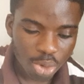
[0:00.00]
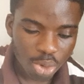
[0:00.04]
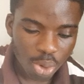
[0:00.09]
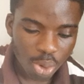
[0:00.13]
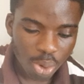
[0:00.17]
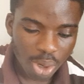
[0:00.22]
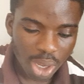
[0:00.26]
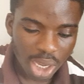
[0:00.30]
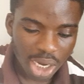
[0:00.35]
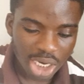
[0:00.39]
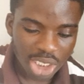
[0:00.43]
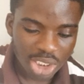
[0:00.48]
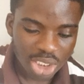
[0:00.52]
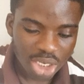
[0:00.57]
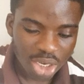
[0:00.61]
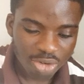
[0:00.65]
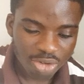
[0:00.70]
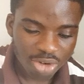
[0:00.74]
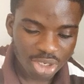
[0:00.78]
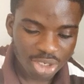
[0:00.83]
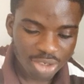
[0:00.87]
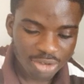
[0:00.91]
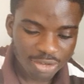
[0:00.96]
wireless
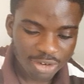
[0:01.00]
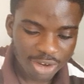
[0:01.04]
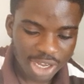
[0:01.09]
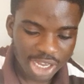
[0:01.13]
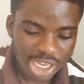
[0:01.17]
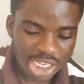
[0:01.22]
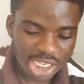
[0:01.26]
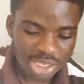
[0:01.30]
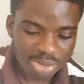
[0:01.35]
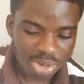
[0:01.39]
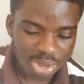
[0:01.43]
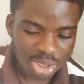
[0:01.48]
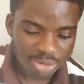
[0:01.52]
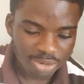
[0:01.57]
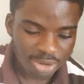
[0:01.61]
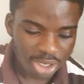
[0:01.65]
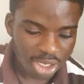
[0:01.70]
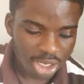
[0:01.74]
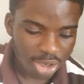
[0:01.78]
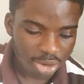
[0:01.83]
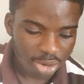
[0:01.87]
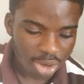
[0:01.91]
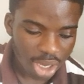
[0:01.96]
coverage for a
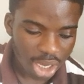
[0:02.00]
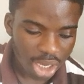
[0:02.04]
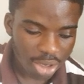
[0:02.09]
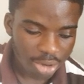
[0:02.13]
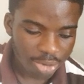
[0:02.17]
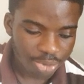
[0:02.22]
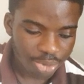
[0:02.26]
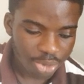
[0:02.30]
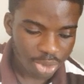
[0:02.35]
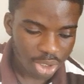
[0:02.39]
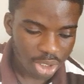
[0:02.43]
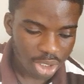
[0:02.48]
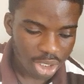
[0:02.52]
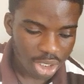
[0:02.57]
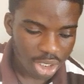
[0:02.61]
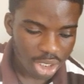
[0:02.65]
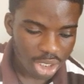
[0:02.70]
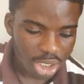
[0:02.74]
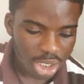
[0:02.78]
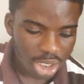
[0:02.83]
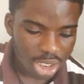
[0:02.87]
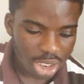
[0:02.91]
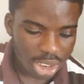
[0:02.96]
specific area.
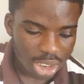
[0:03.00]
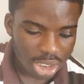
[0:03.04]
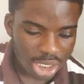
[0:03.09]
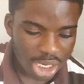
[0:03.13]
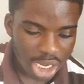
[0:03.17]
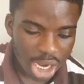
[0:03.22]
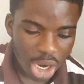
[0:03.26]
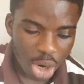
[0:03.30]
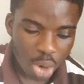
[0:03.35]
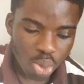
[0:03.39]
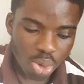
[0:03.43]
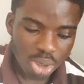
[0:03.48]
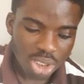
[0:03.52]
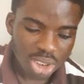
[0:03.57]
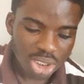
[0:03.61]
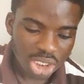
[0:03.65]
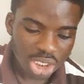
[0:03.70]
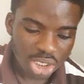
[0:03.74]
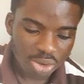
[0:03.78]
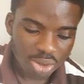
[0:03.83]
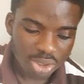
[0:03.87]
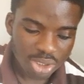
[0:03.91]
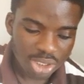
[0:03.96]
They have weak
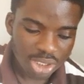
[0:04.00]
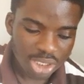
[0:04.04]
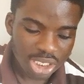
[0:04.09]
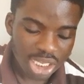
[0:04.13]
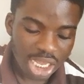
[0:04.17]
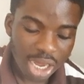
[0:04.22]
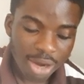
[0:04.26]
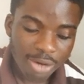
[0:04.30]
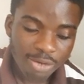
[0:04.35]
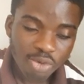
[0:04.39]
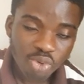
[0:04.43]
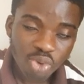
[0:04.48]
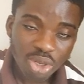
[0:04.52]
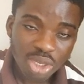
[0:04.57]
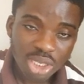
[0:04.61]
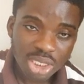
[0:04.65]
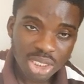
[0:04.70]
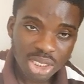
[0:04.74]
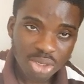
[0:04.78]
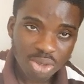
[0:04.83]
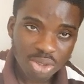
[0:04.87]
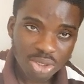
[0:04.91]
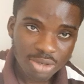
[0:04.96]
security
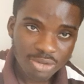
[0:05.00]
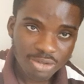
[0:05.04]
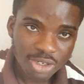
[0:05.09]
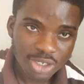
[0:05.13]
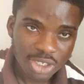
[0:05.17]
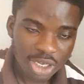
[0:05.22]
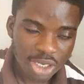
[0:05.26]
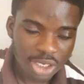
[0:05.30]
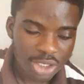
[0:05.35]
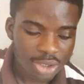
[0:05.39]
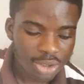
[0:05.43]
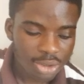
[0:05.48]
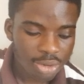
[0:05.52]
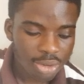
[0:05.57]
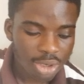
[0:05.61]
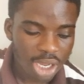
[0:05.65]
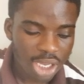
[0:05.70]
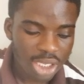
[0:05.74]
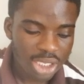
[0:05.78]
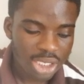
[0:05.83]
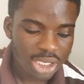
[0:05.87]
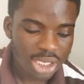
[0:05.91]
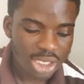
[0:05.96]
features.
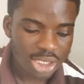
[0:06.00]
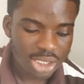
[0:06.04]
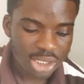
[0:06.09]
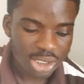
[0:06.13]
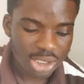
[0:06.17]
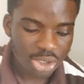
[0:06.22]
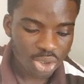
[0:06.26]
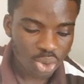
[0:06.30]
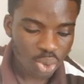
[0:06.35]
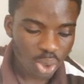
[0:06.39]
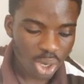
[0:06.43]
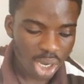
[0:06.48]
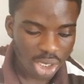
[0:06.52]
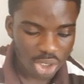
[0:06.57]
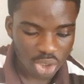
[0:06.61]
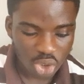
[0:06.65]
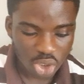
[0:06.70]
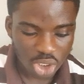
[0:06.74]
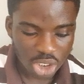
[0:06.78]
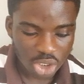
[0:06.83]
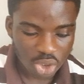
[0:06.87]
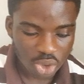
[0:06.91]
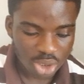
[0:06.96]
Right? It's easy to hack
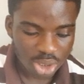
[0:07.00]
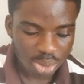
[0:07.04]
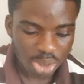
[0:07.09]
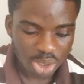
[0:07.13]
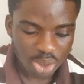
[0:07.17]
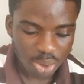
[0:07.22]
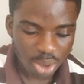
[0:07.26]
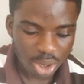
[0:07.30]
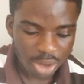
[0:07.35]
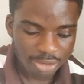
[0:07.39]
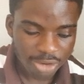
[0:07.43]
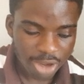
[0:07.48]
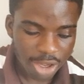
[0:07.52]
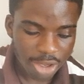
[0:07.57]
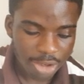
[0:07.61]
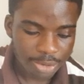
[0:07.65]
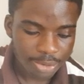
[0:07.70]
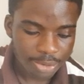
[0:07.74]
into someone's Wi-Fi.